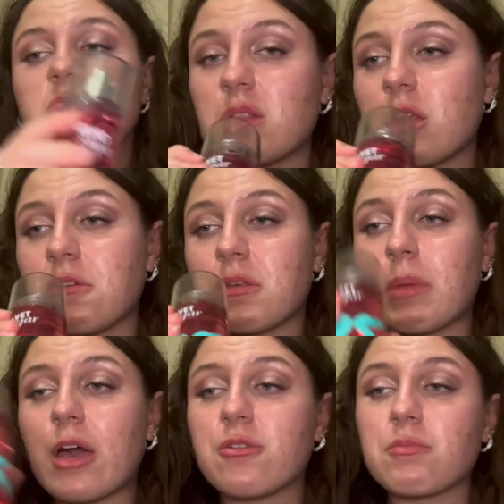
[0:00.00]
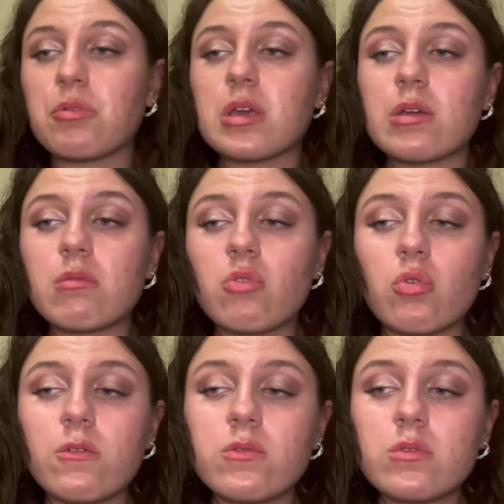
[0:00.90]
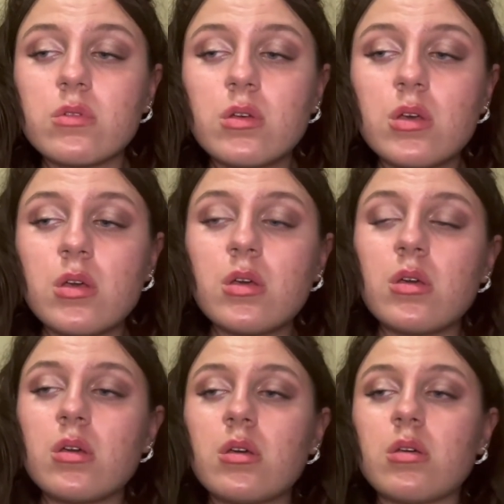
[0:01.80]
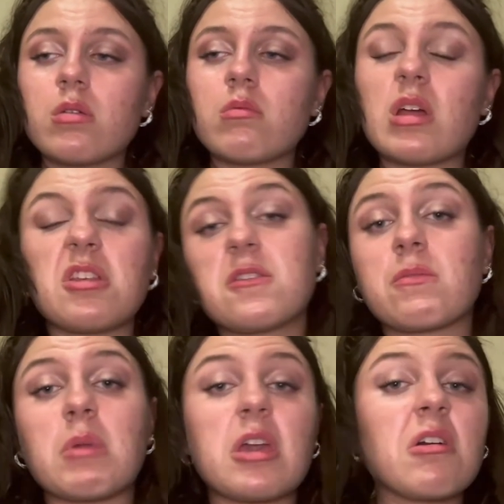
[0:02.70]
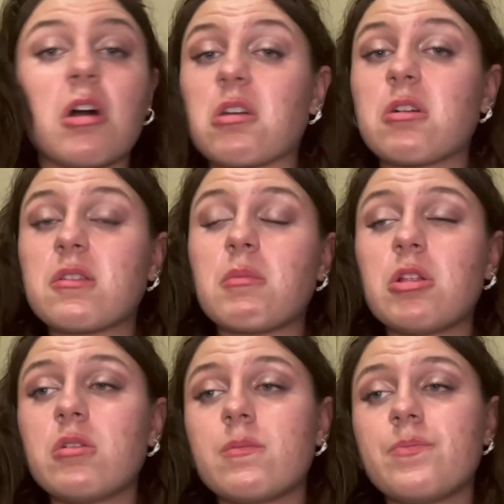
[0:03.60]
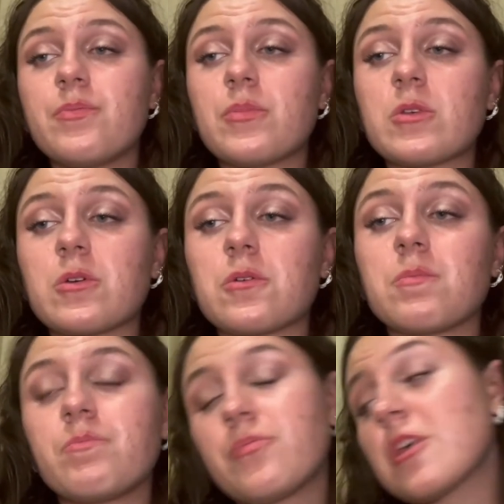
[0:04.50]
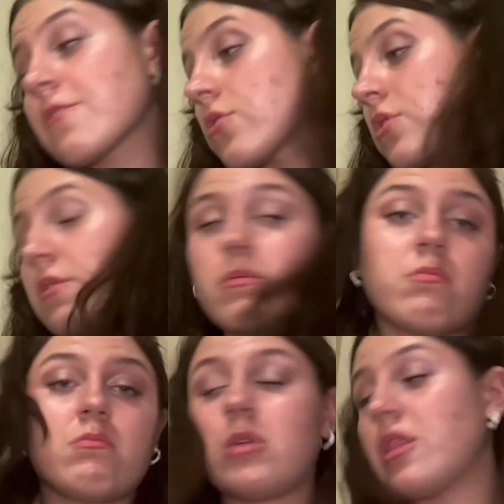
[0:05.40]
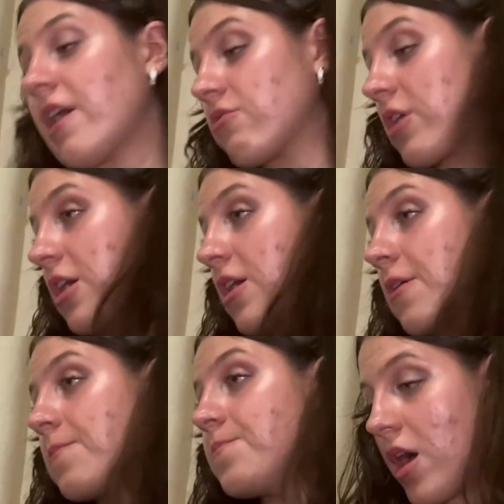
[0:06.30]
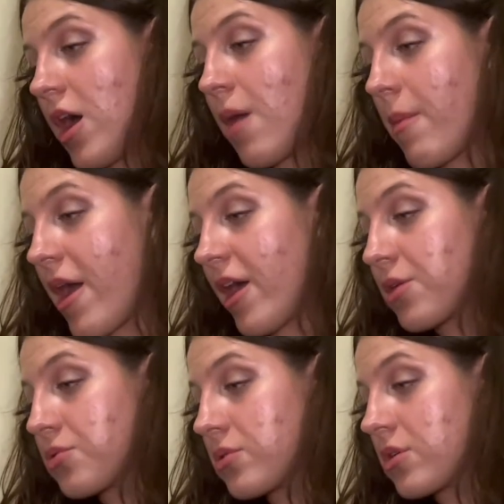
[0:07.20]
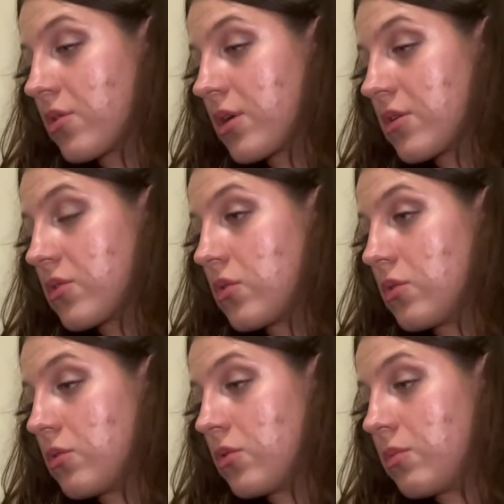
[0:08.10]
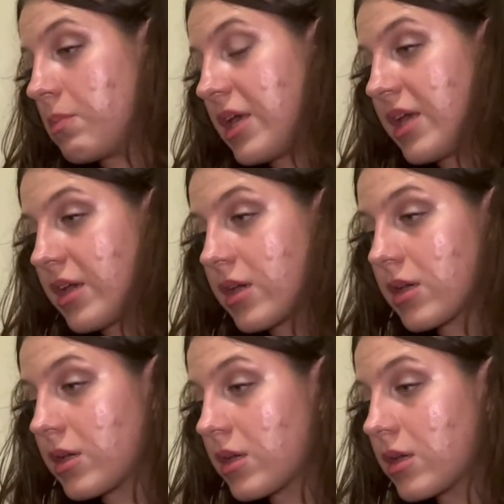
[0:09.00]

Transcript: Lasting power is pretty awful, at least for me. I can't smell it, so therefore it's in that ranking. I'm actually going to pick...